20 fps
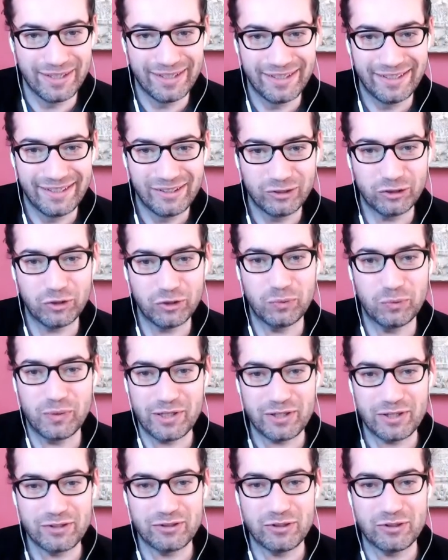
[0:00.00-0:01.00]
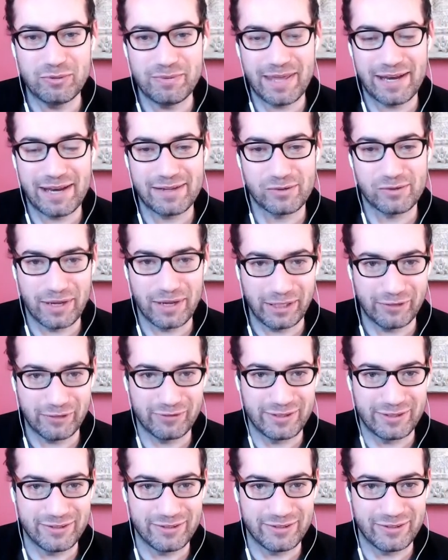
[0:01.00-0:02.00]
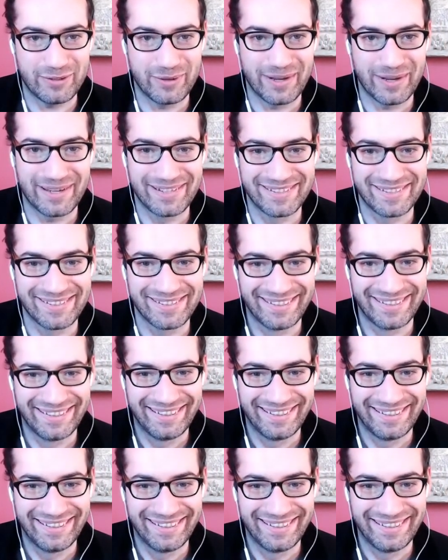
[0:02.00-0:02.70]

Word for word: should we assume that it's relevant to us?